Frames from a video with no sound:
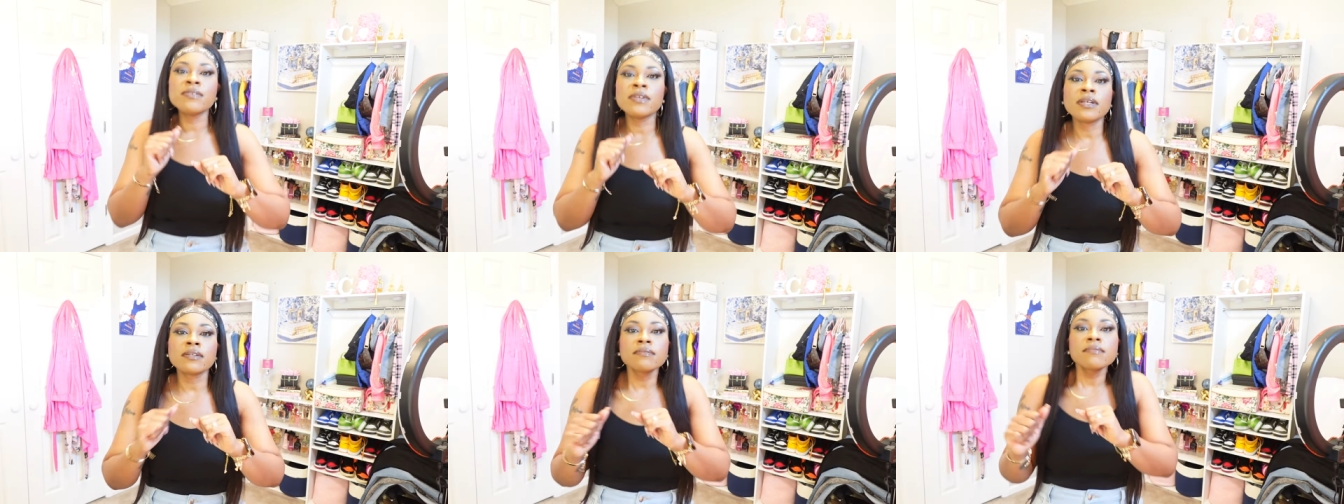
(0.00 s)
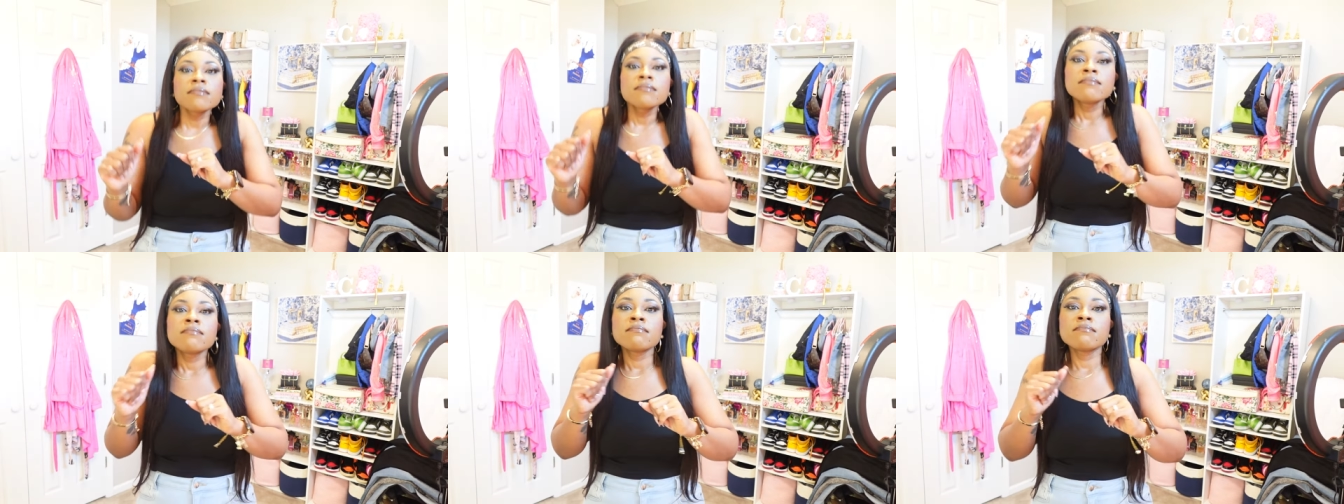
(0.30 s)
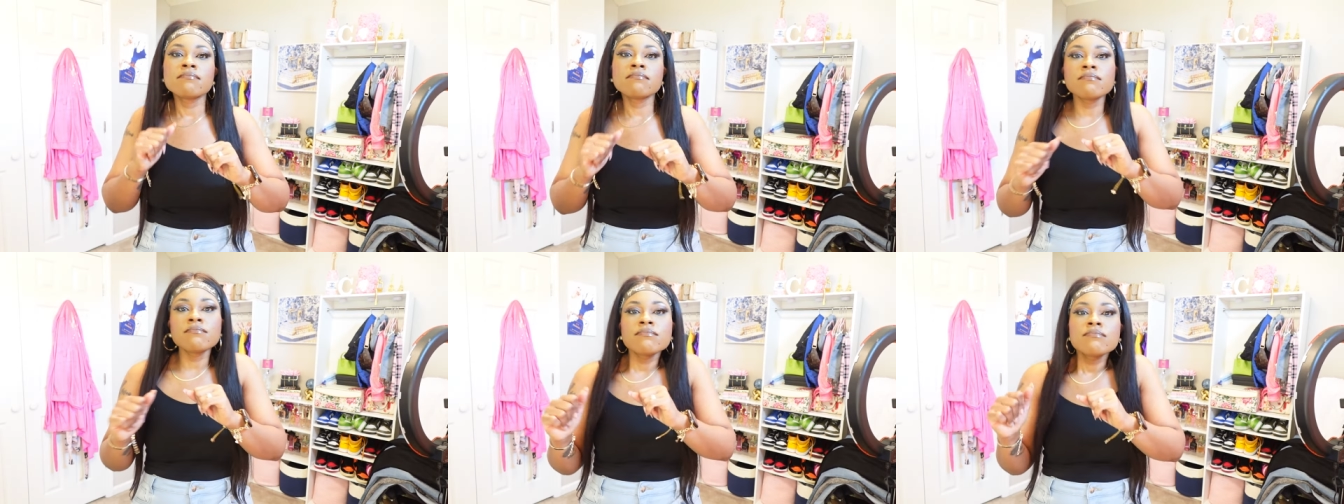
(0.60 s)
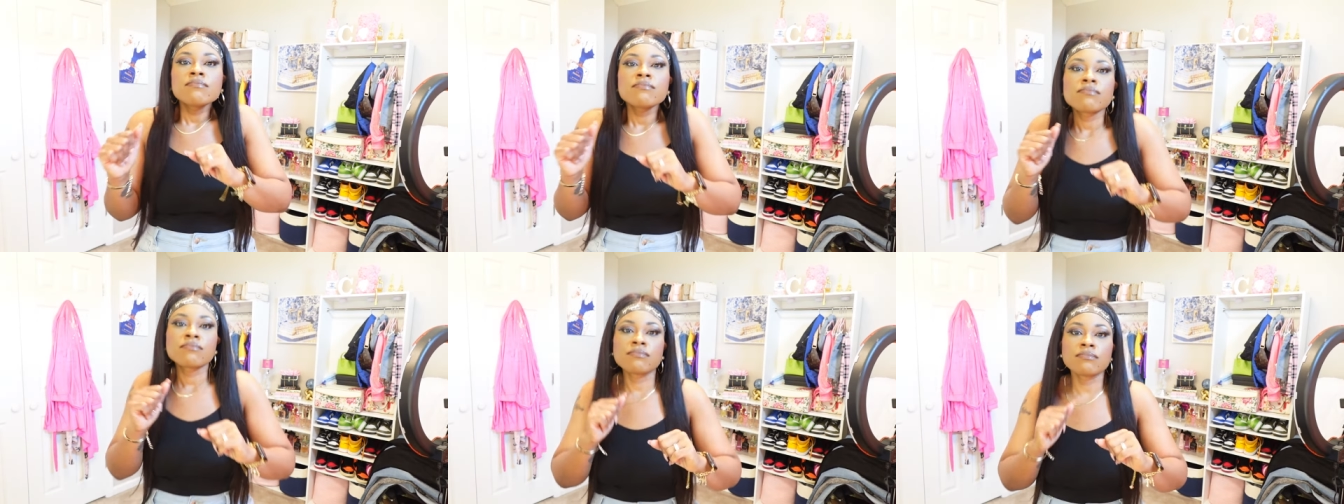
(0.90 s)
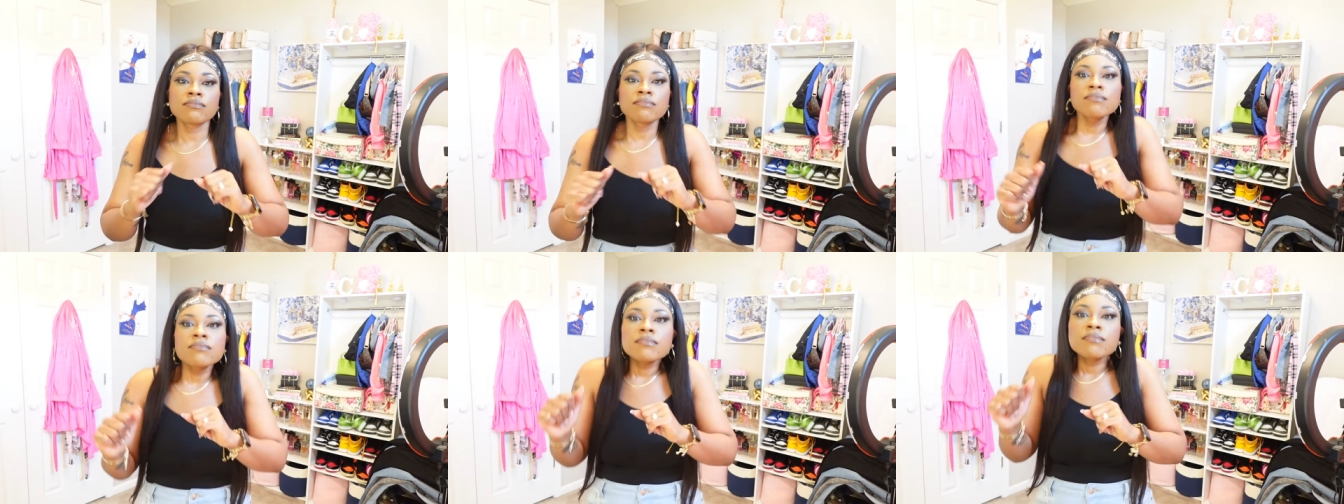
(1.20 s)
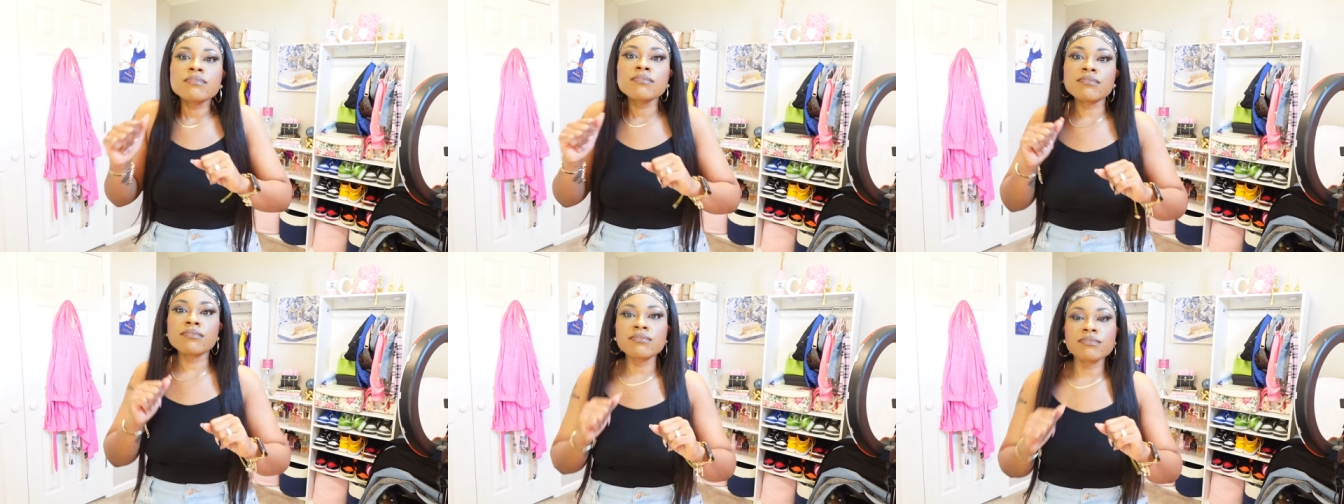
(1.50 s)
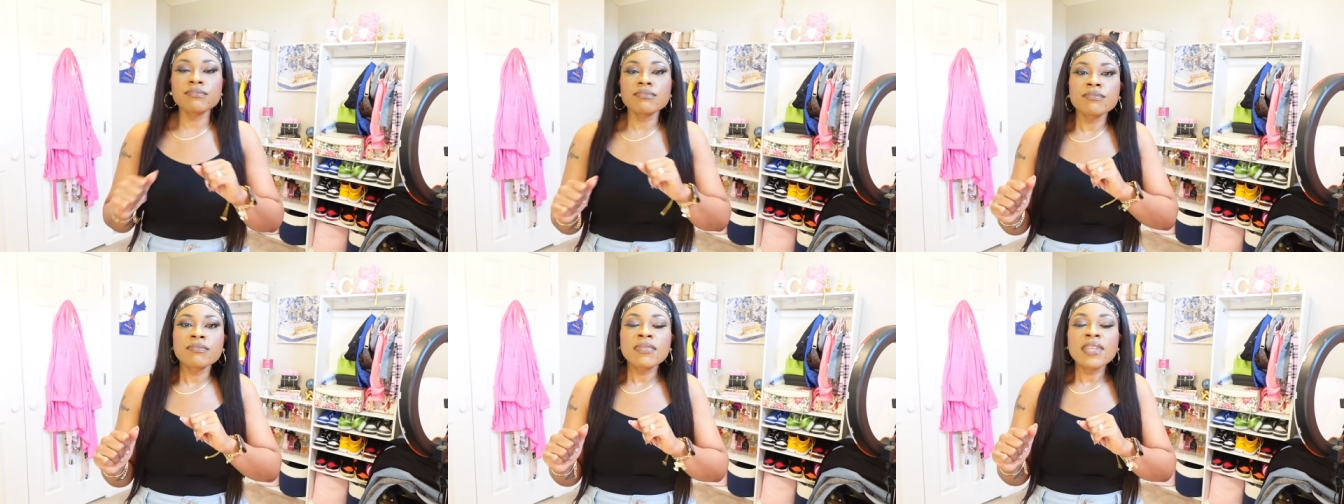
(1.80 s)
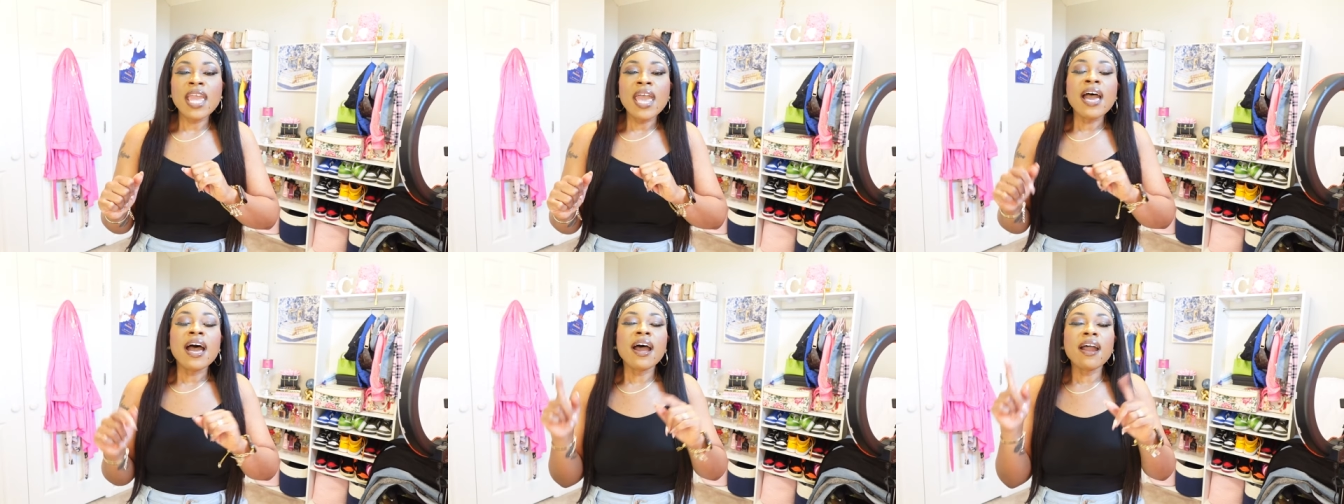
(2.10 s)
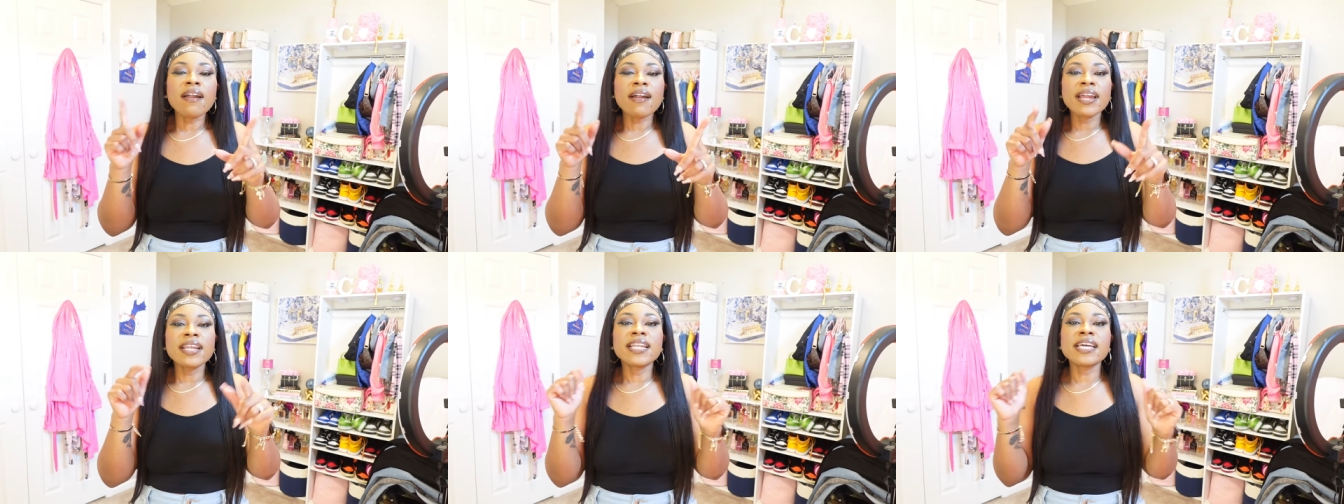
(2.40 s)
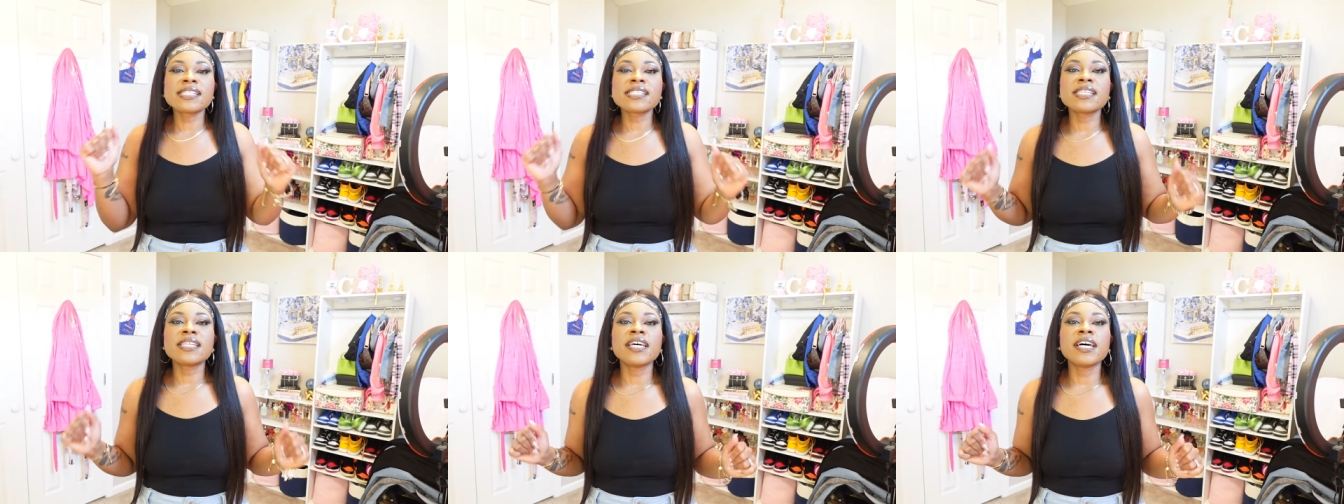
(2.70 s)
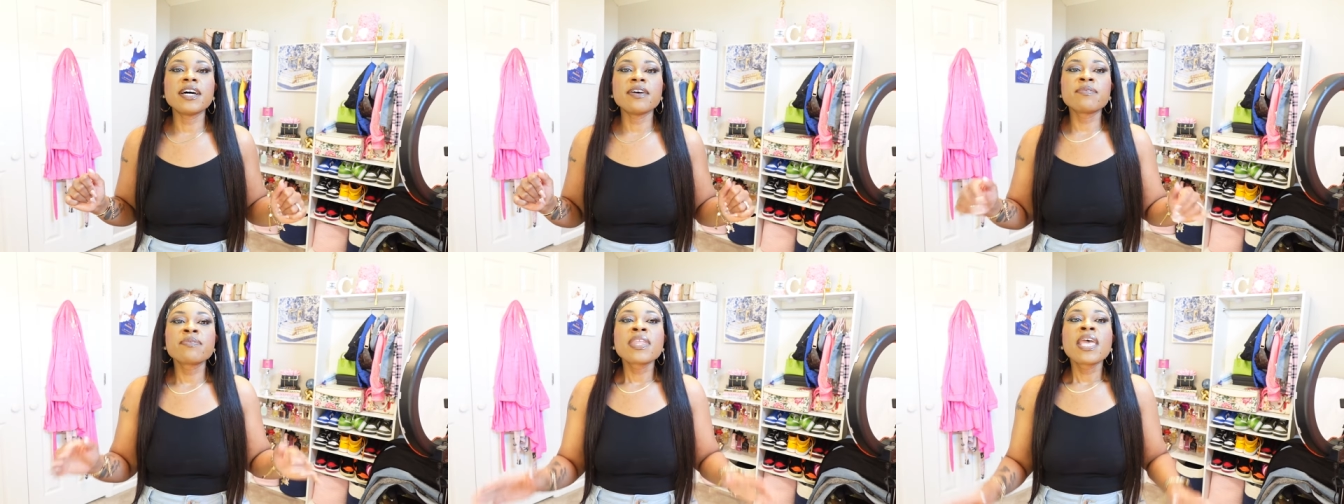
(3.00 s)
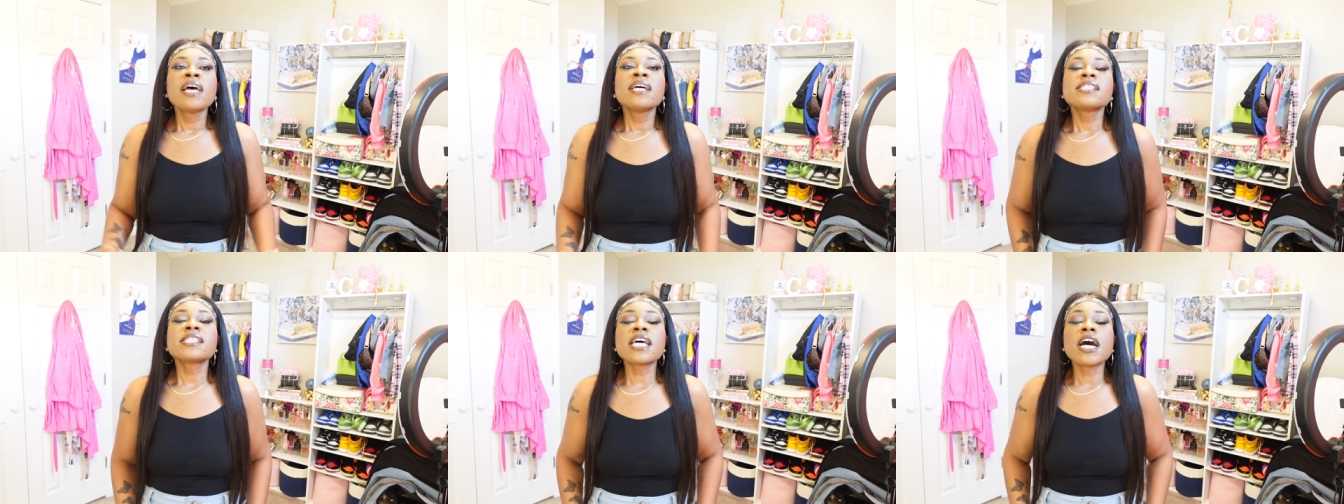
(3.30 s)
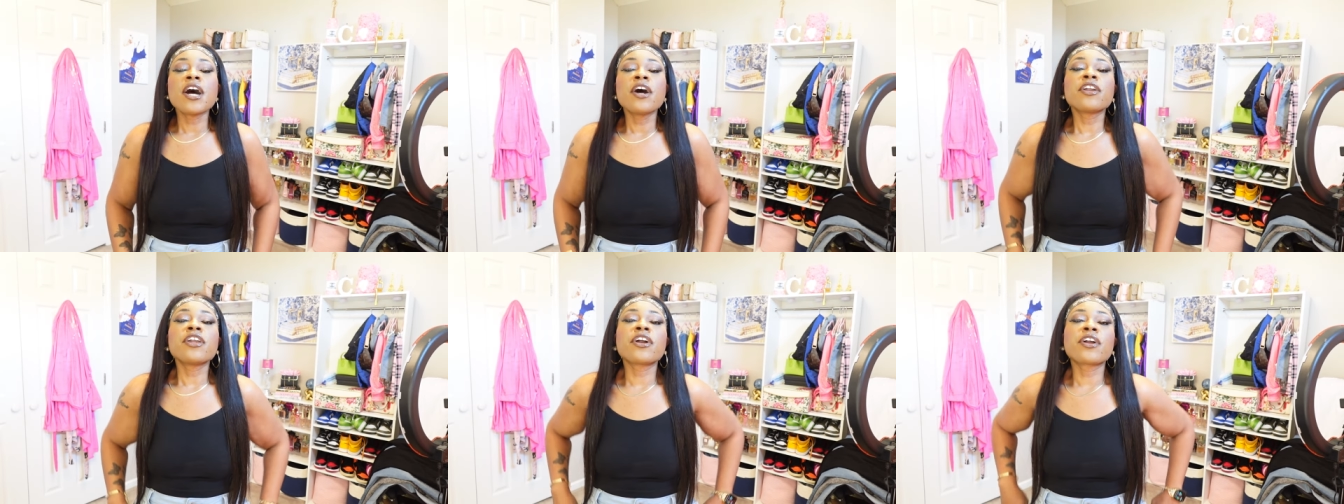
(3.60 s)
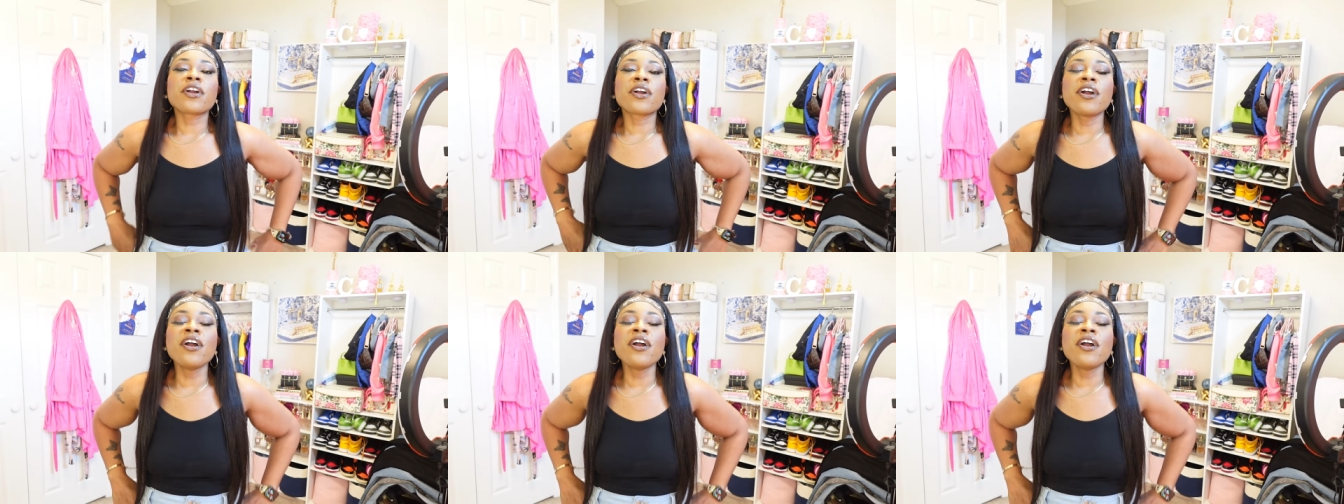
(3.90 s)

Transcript: Mm, mm, mm, mm. All right, that's enough. So your girl